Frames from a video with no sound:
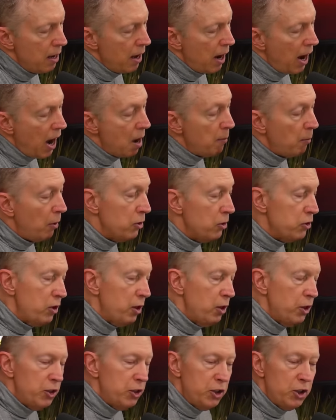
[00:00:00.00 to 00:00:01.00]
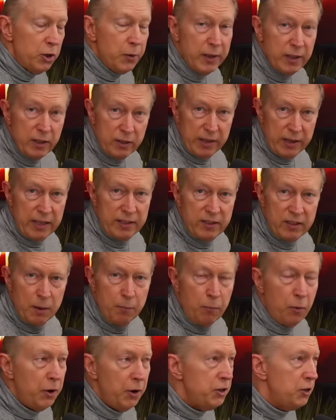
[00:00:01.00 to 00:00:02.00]
I'm also going to, at some
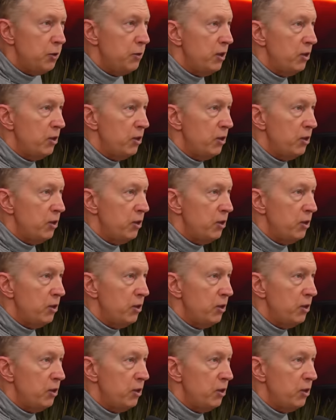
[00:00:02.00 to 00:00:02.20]
point during